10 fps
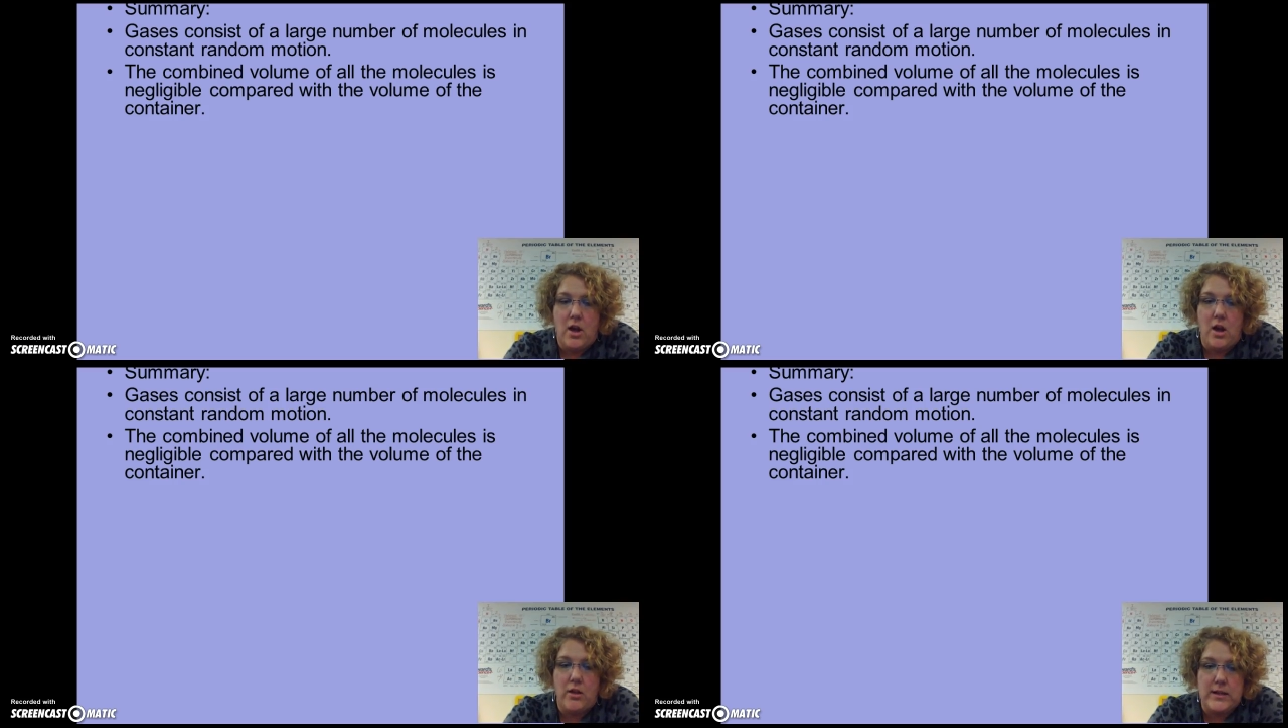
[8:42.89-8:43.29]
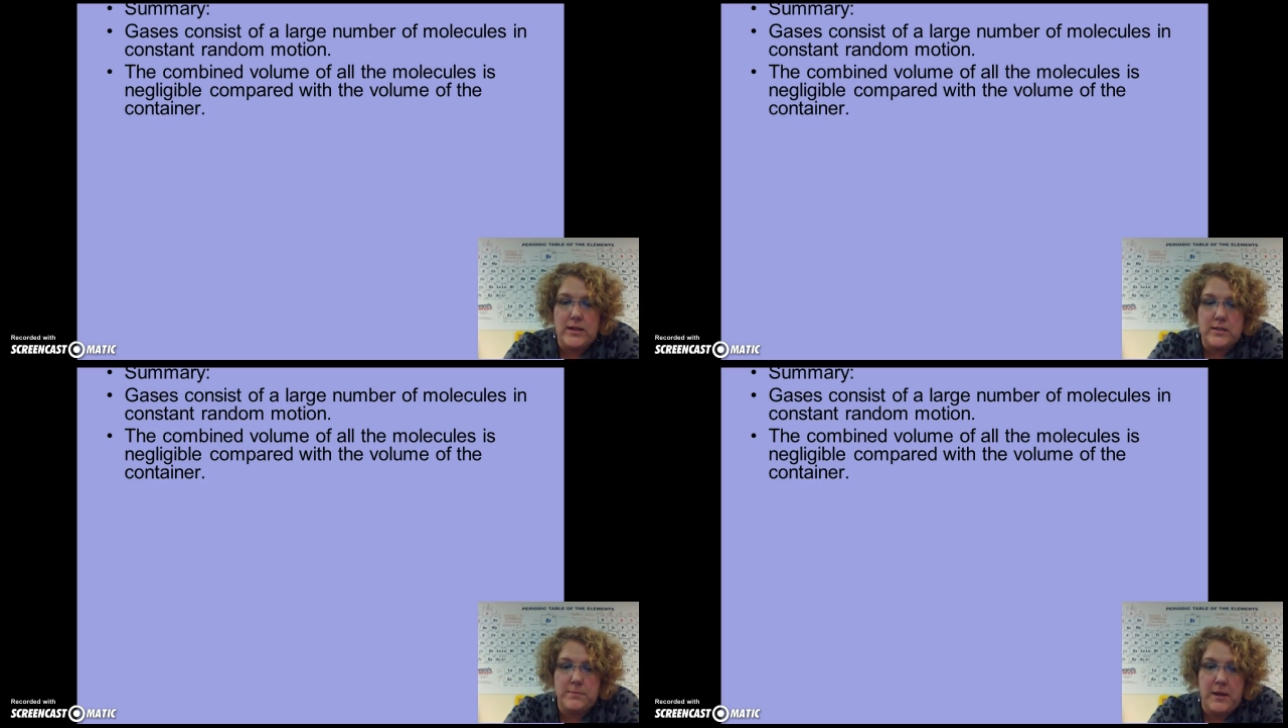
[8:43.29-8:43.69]
all
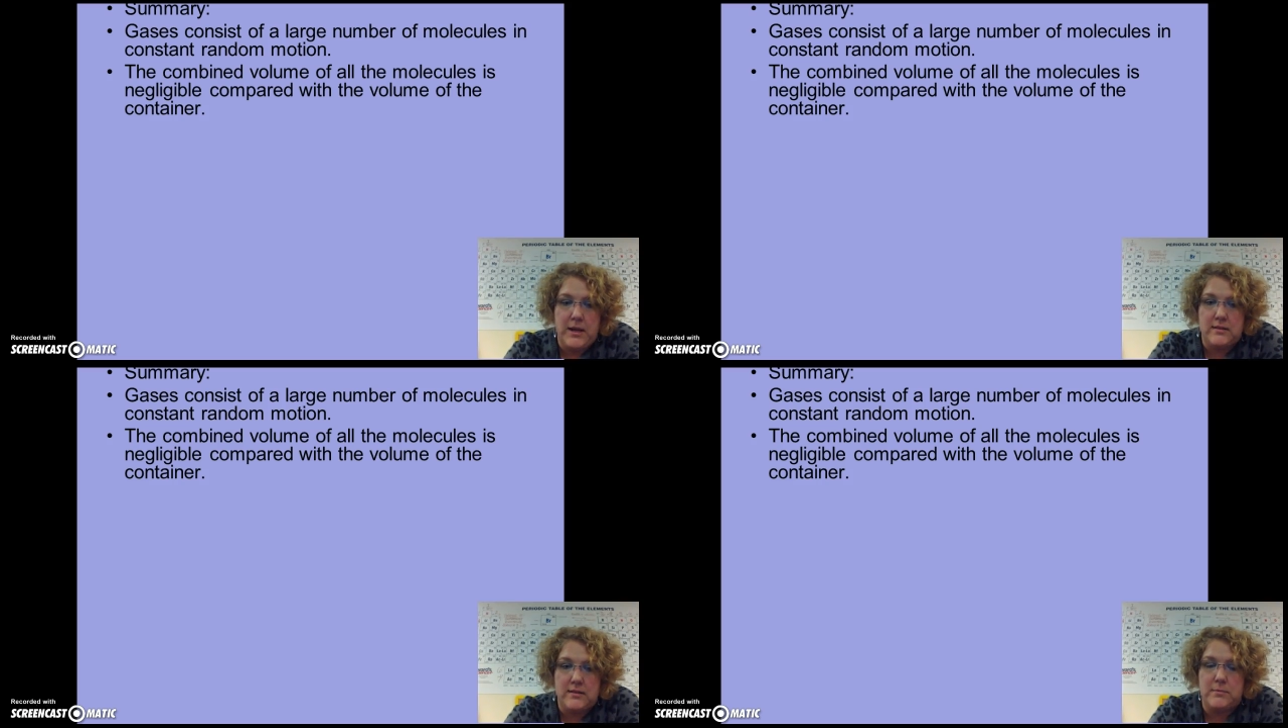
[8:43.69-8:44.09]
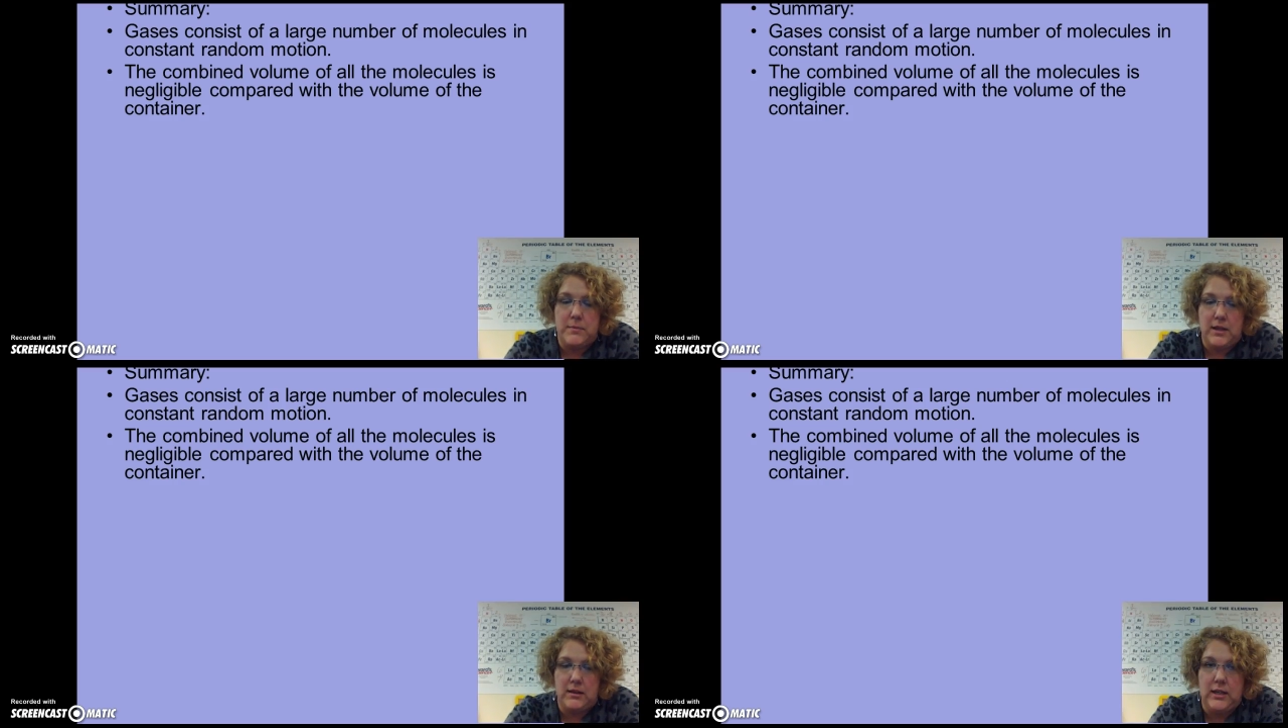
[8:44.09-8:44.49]
that space is
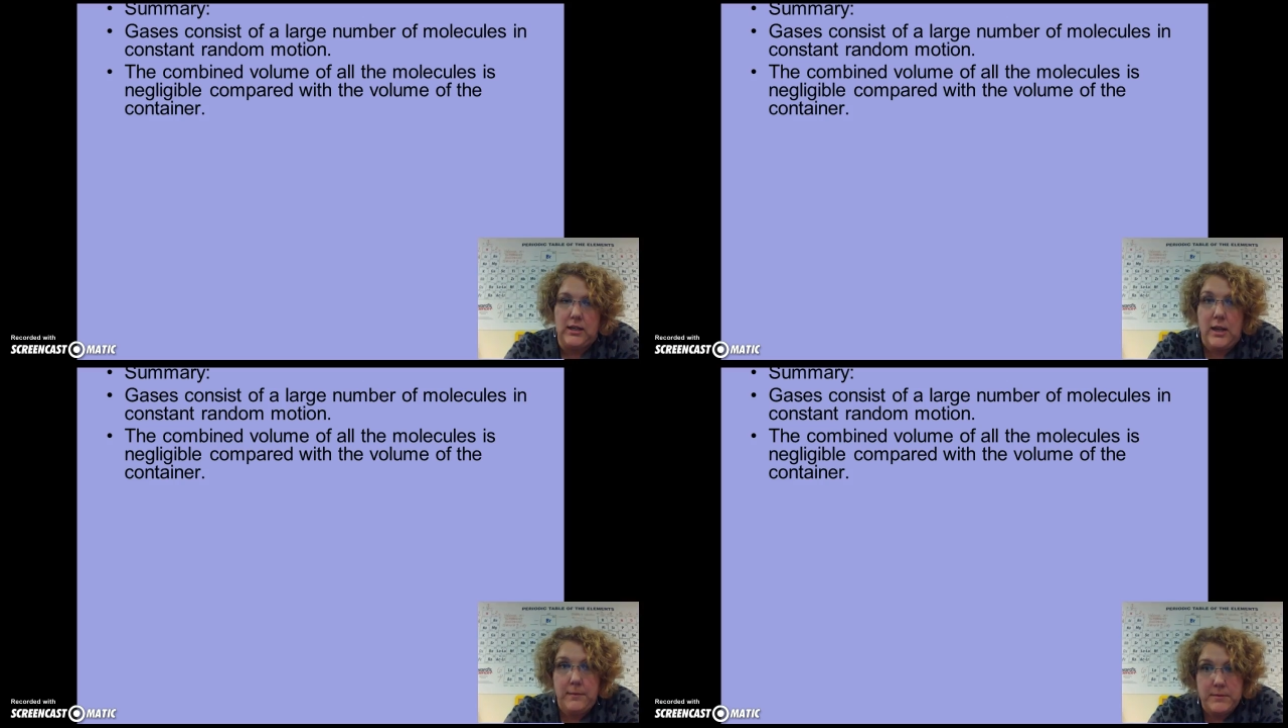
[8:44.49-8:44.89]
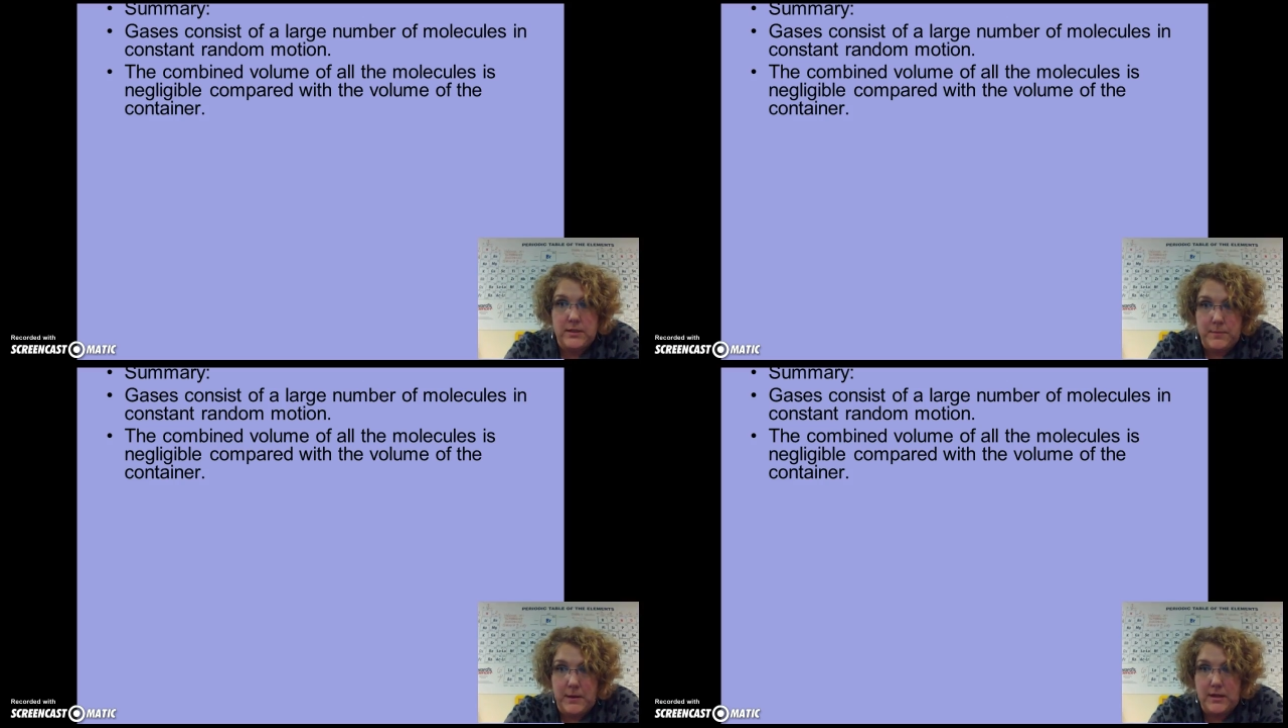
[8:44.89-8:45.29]
mainly empty
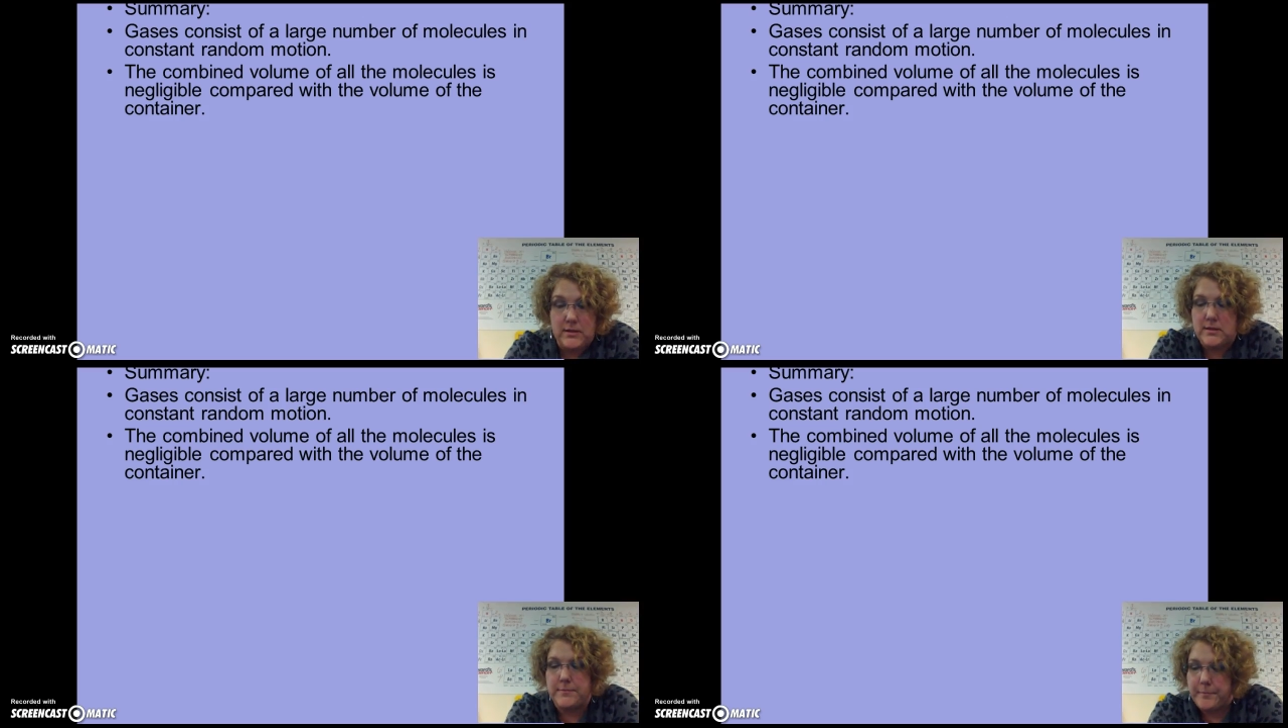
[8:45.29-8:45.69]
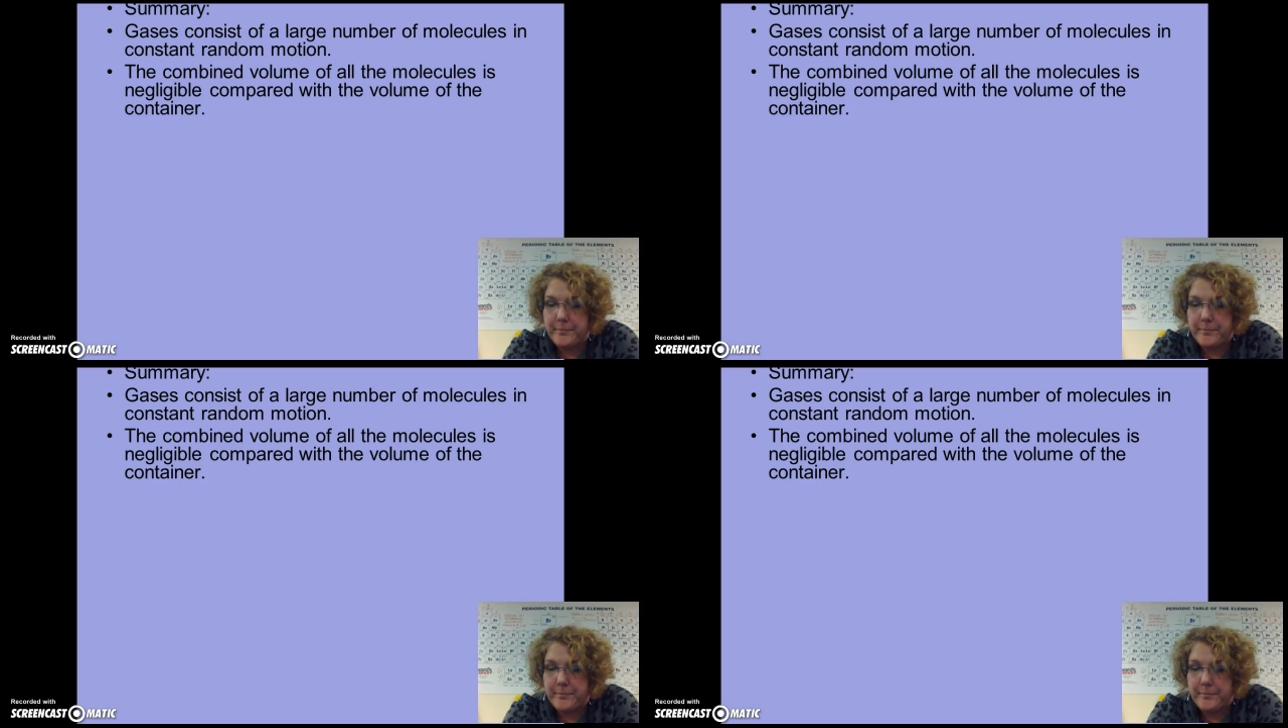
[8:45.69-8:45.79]
space.